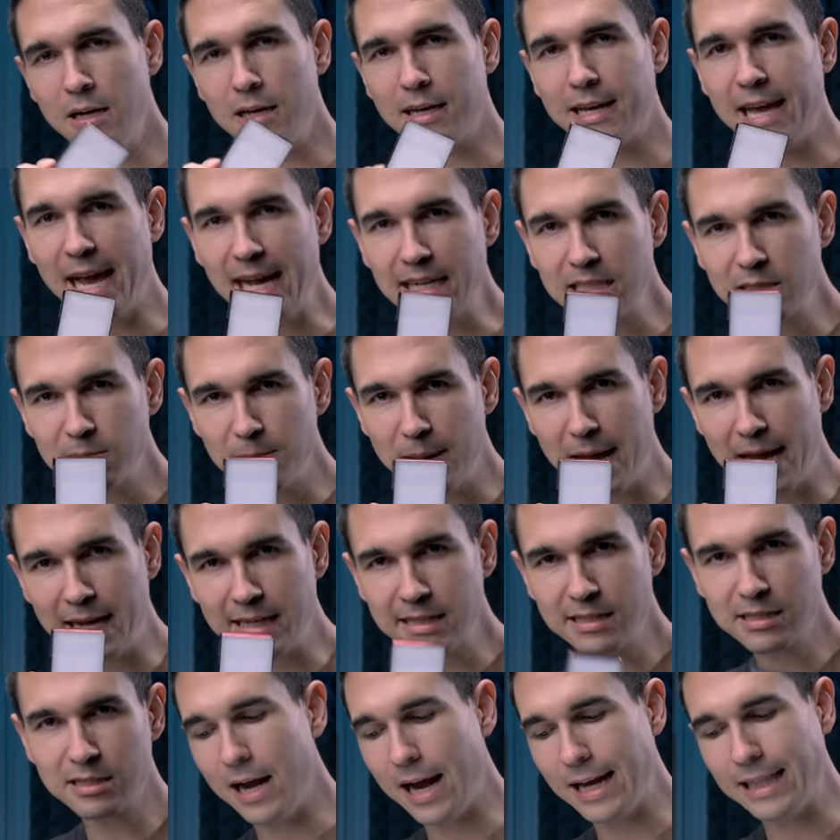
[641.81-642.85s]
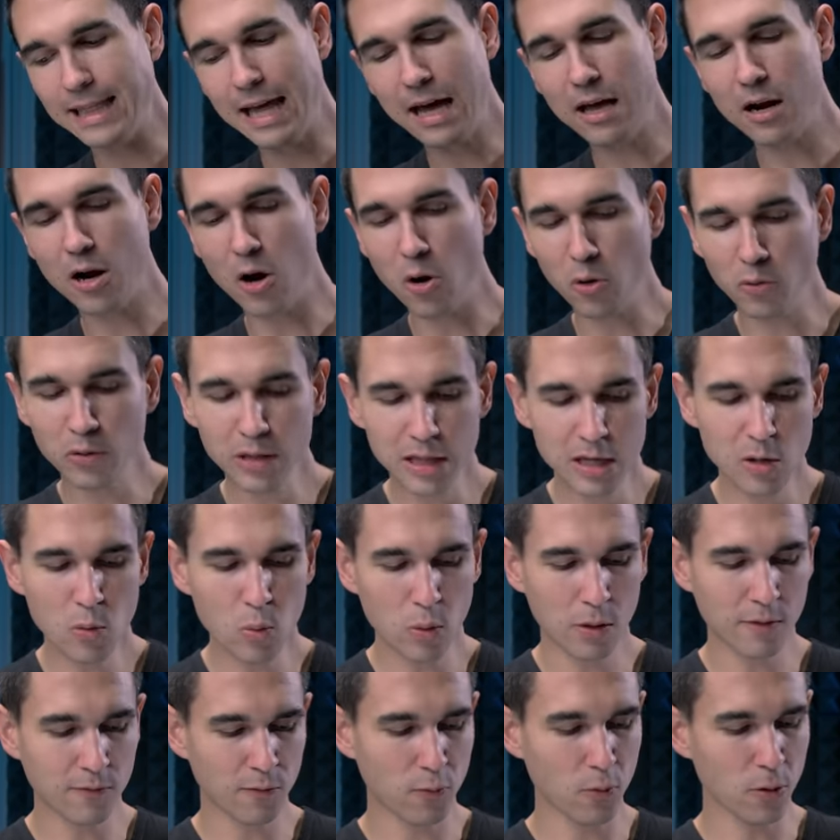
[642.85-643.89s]
gas mask, and that only
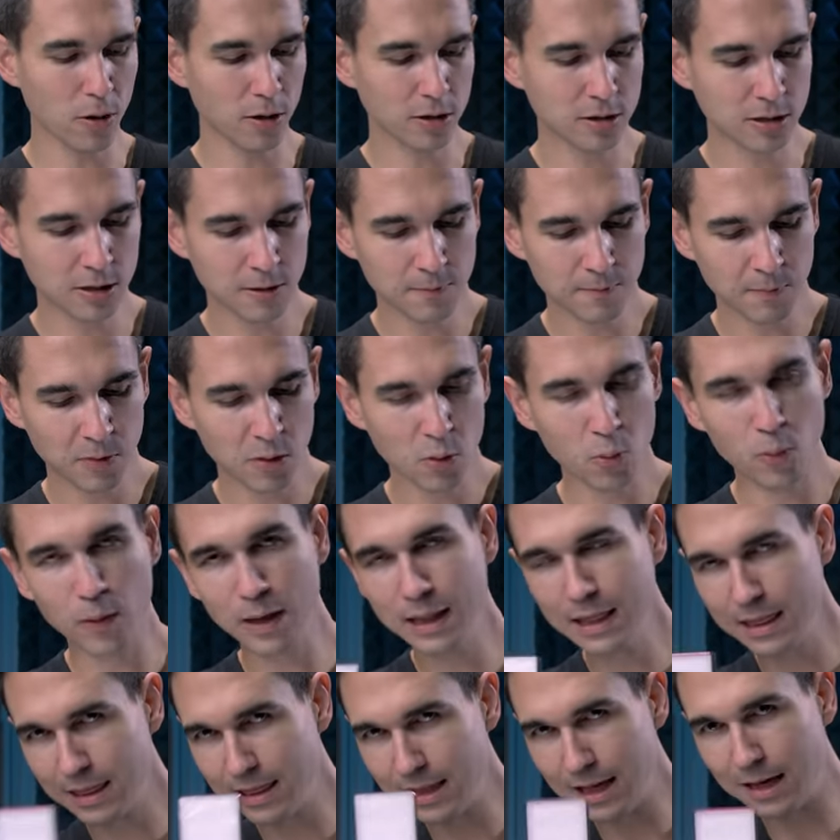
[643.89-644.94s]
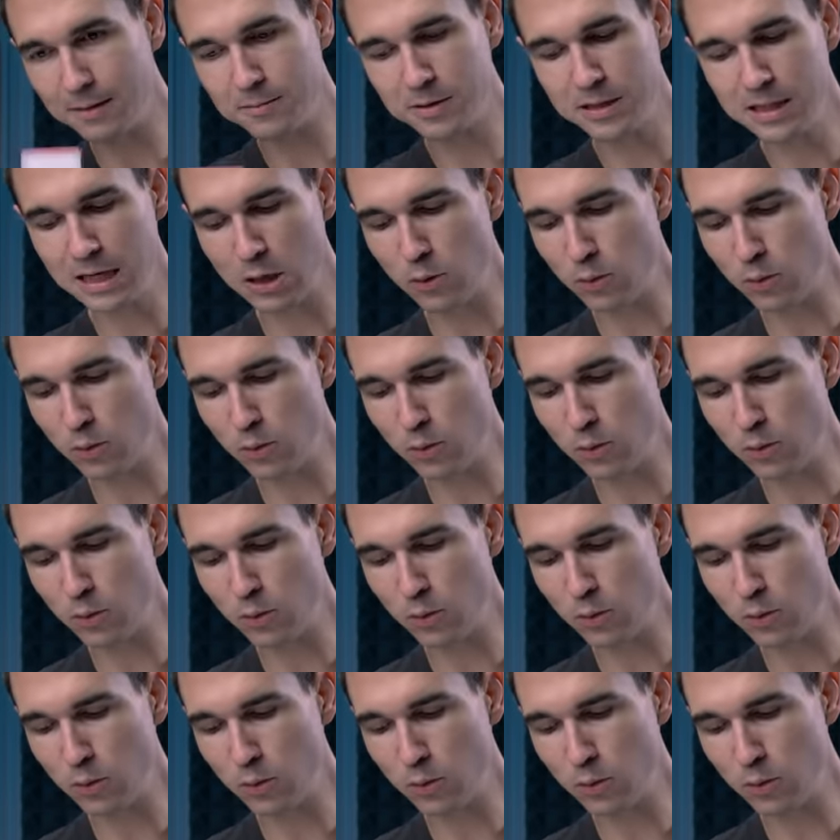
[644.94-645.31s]
would have worked with the MC.